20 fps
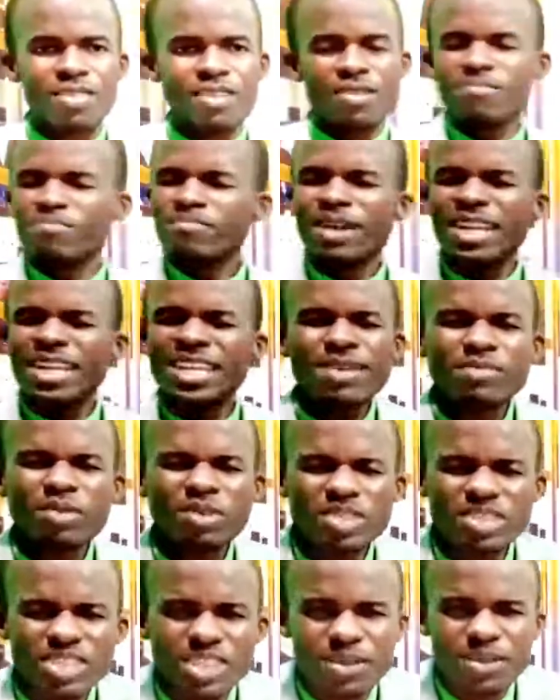My dear
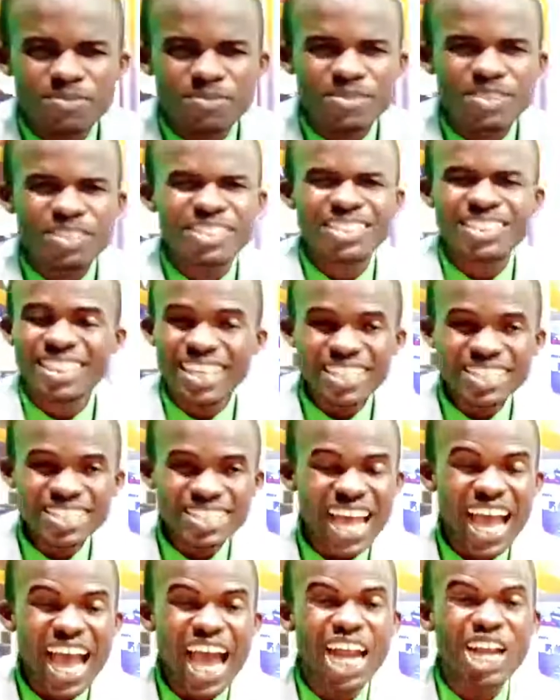Muslim, these
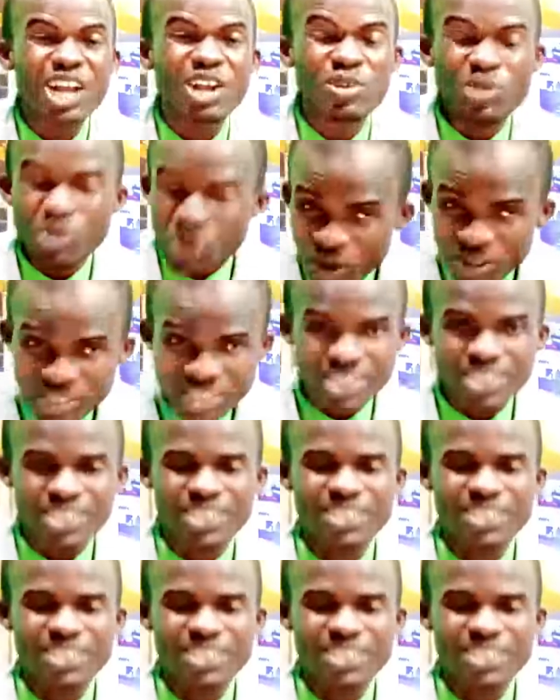are not